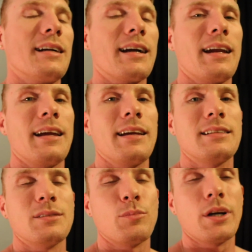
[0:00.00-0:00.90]
I got
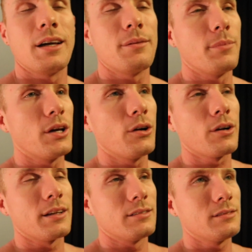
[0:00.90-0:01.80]
eggs and bread and
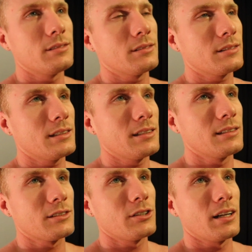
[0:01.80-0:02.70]
milk and
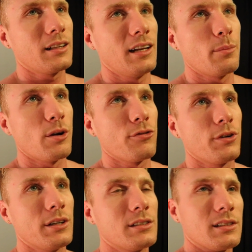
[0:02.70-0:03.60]
just trying to clean up my
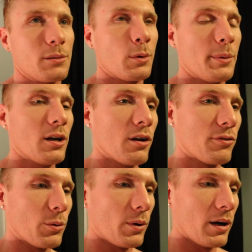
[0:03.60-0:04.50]
fridge since I'm gonna be gone
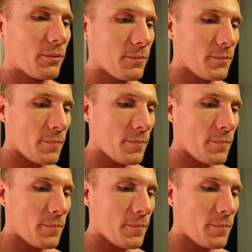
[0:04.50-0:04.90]
for a while